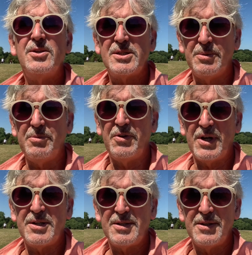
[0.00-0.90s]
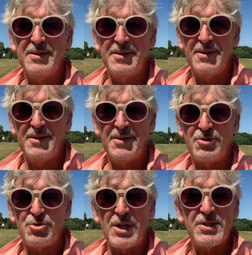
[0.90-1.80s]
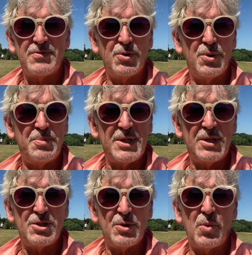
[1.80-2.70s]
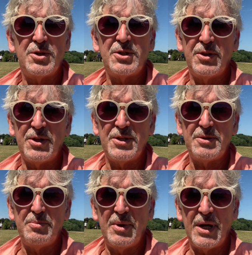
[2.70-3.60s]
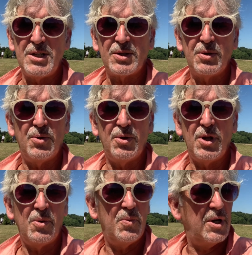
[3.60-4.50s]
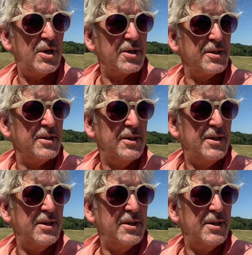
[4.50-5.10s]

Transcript: Some of it transforms into what others might call work.